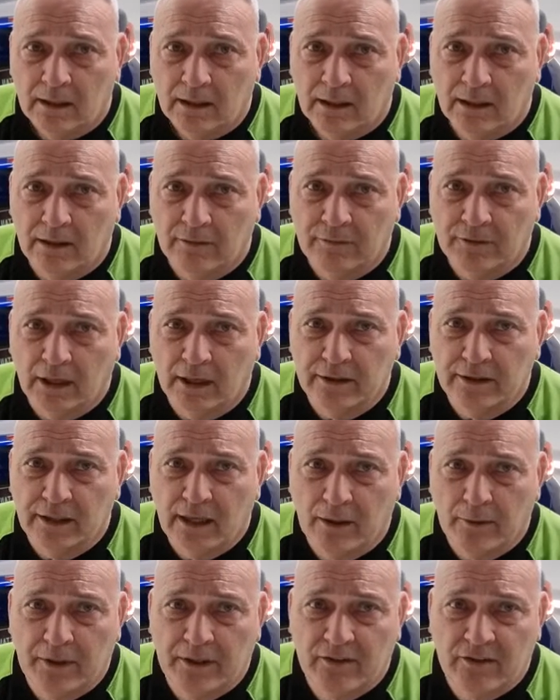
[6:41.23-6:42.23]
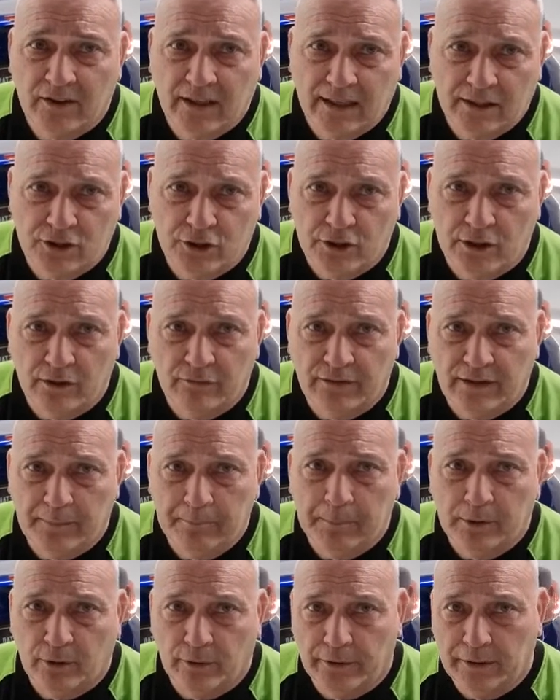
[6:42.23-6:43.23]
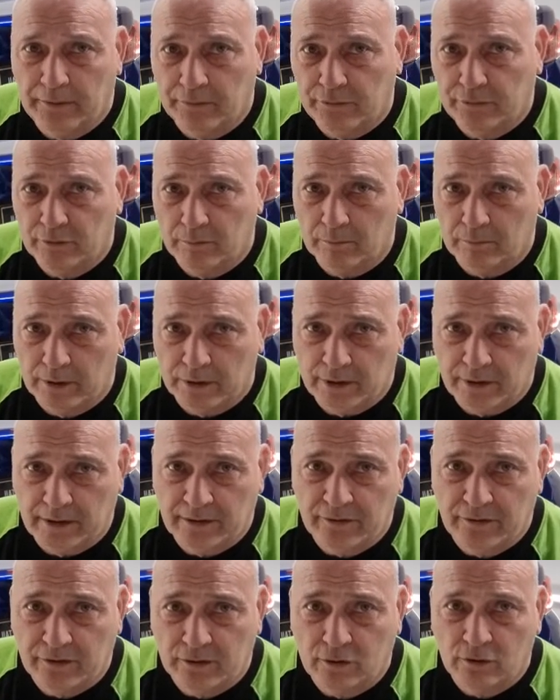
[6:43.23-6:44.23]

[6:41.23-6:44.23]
I've got no intention of employing somebody to